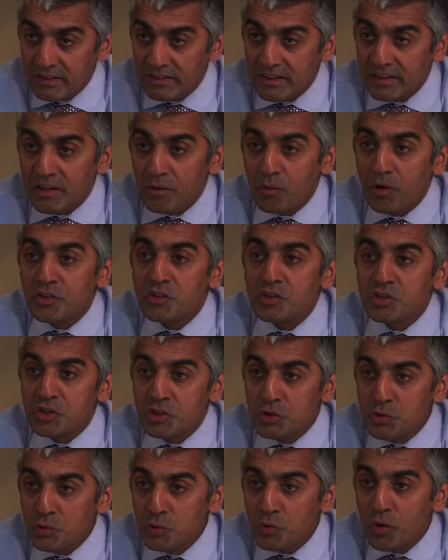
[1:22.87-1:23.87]
then there are
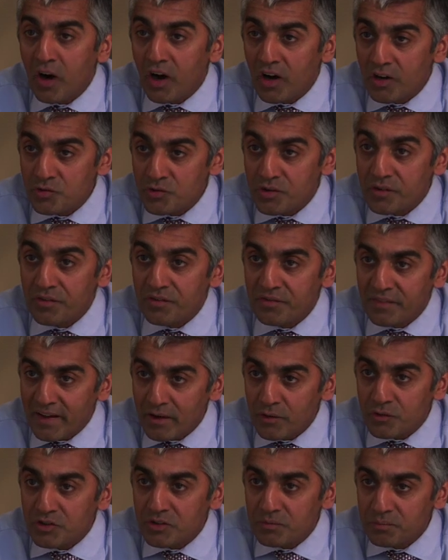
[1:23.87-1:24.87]

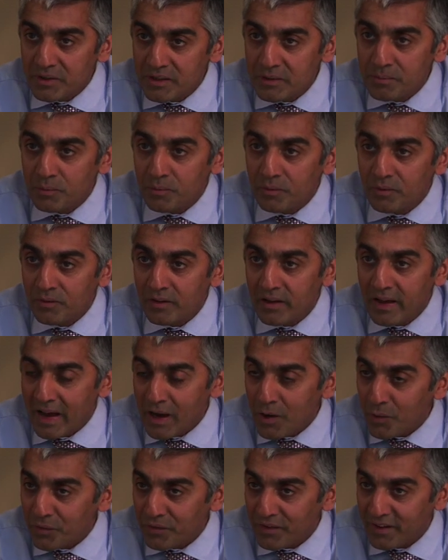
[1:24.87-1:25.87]
200,000 people
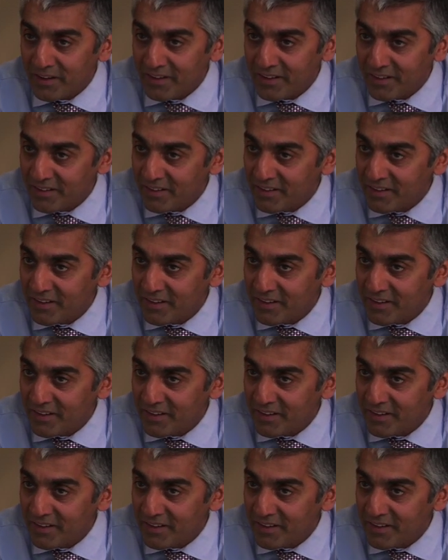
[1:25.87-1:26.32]
out there